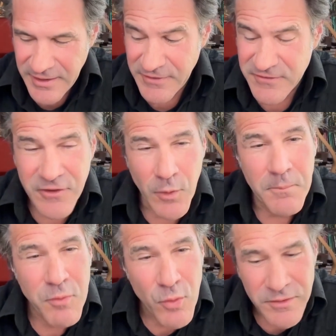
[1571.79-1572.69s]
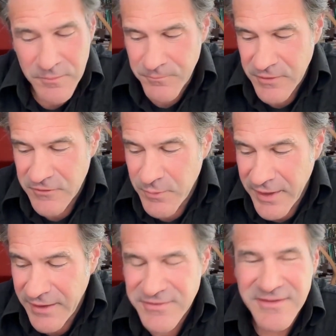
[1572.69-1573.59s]
is so important, because we
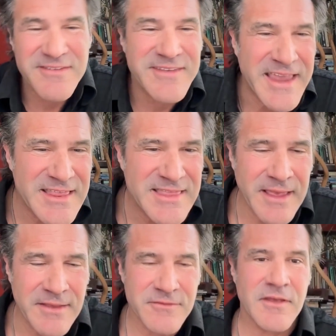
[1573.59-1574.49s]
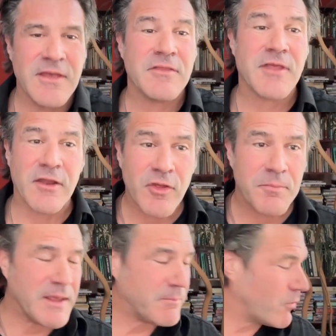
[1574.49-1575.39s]
have to say things that other
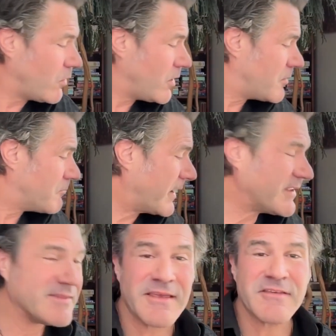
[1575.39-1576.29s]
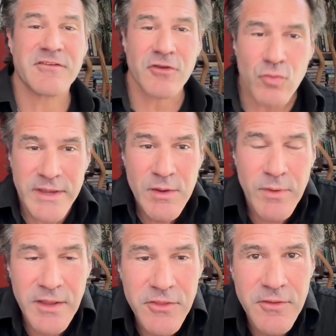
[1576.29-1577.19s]
people might disagree
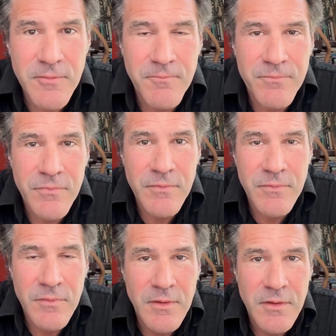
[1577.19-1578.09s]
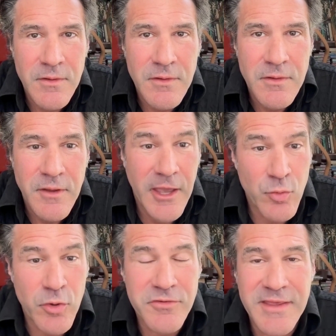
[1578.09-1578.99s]
with in
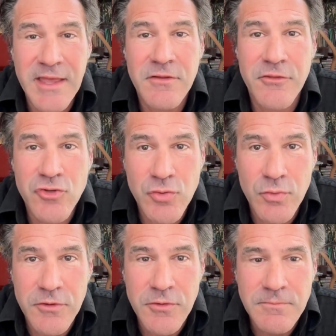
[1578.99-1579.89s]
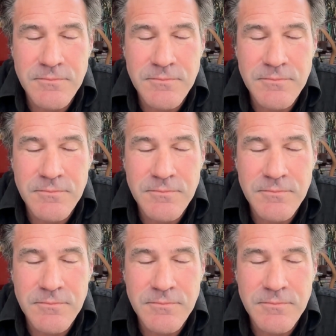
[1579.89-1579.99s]
order to get to the truth,